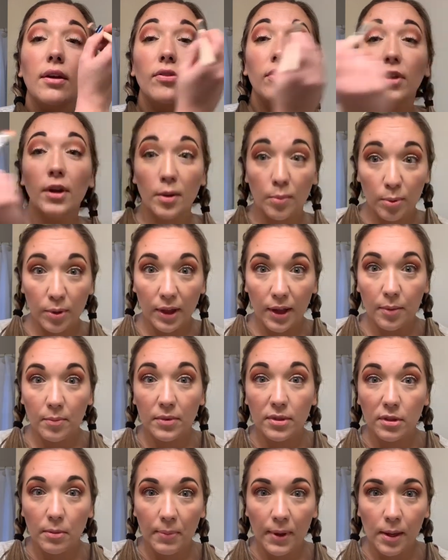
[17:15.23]
out there playing
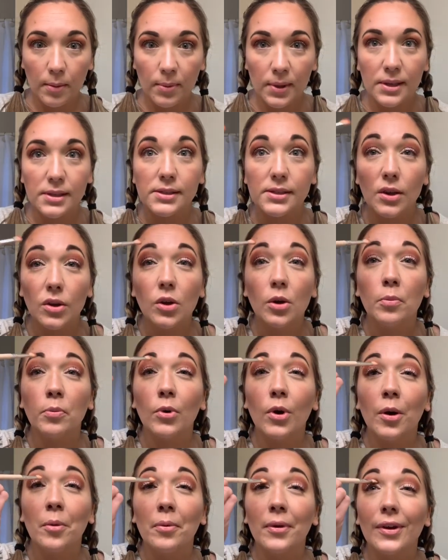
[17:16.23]
with the babies, so you're
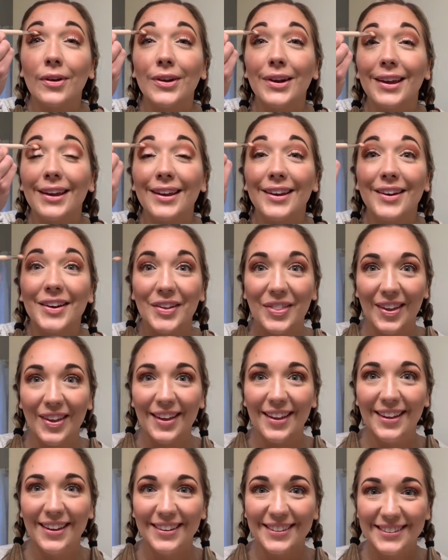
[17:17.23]
probably going to hear
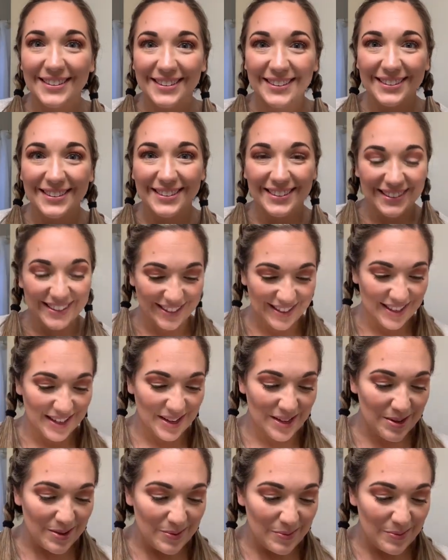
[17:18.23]
that.